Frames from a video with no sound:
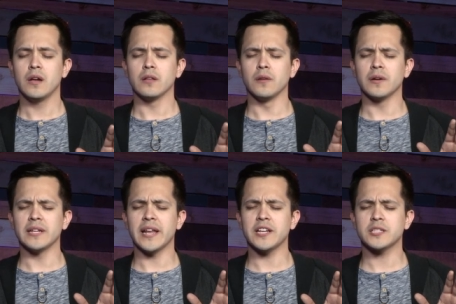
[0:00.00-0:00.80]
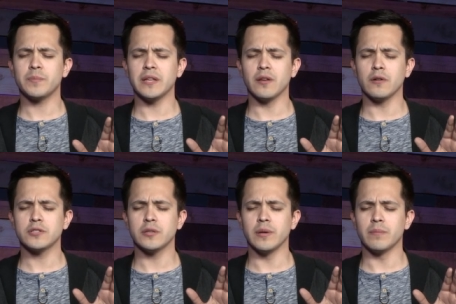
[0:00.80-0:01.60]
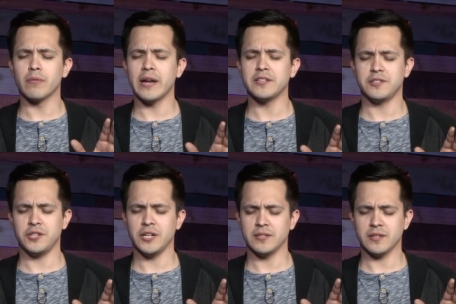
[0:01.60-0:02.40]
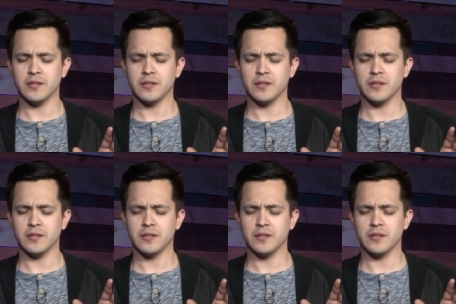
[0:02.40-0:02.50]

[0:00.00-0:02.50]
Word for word: Lord, let us be those who embrace Jesus.